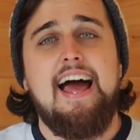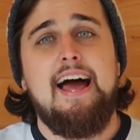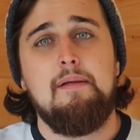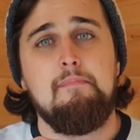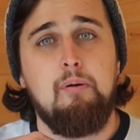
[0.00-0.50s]

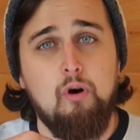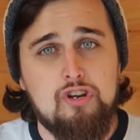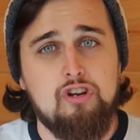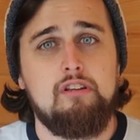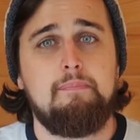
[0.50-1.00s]
and
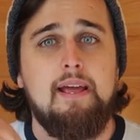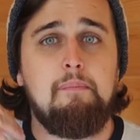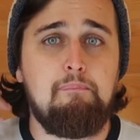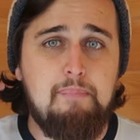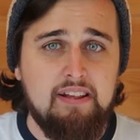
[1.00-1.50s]
push on to be
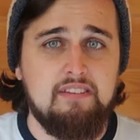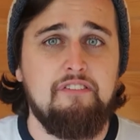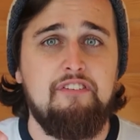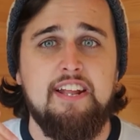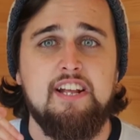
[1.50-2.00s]
a better
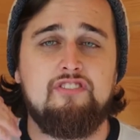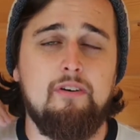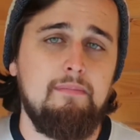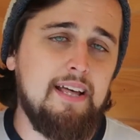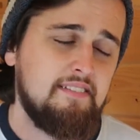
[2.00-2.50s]
finish
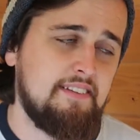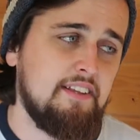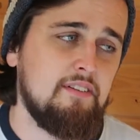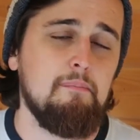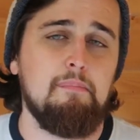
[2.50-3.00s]
from last
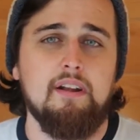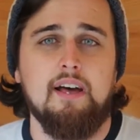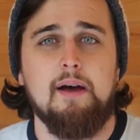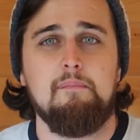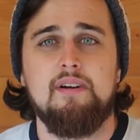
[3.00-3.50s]
season.
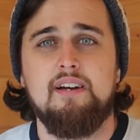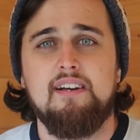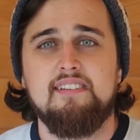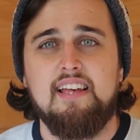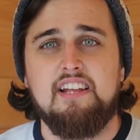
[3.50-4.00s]
But
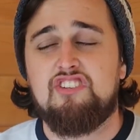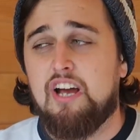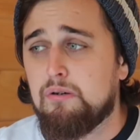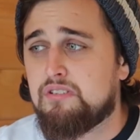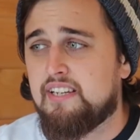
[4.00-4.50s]
say
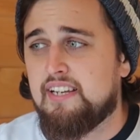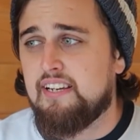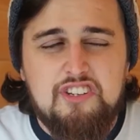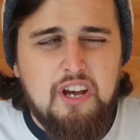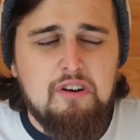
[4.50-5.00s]

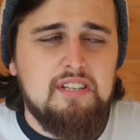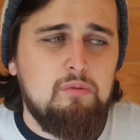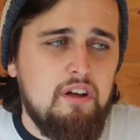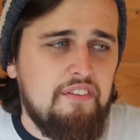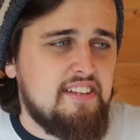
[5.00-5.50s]
Chelsea were
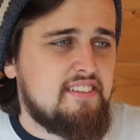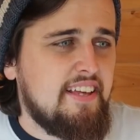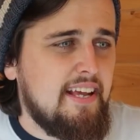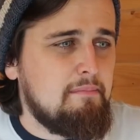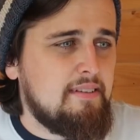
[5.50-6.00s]
one of these
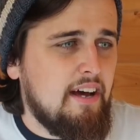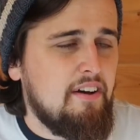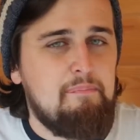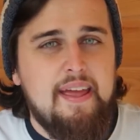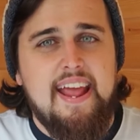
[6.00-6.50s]
teams that
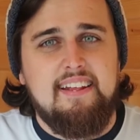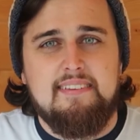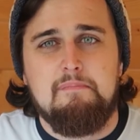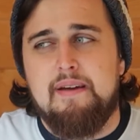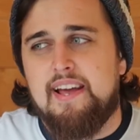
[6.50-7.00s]
are a bit
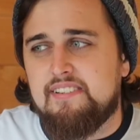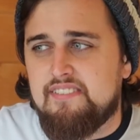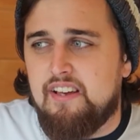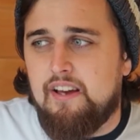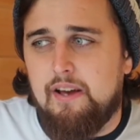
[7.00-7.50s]
hit and miss.